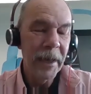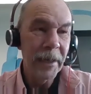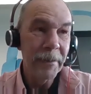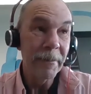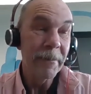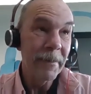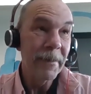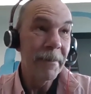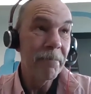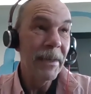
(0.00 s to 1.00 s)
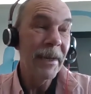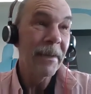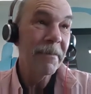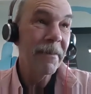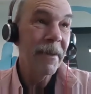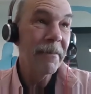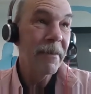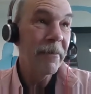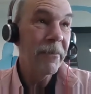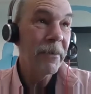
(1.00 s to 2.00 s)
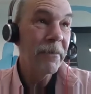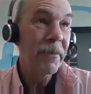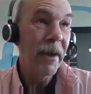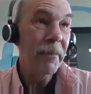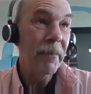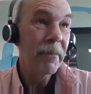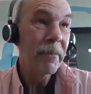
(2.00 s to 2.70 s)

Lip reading: And it's a difficult time.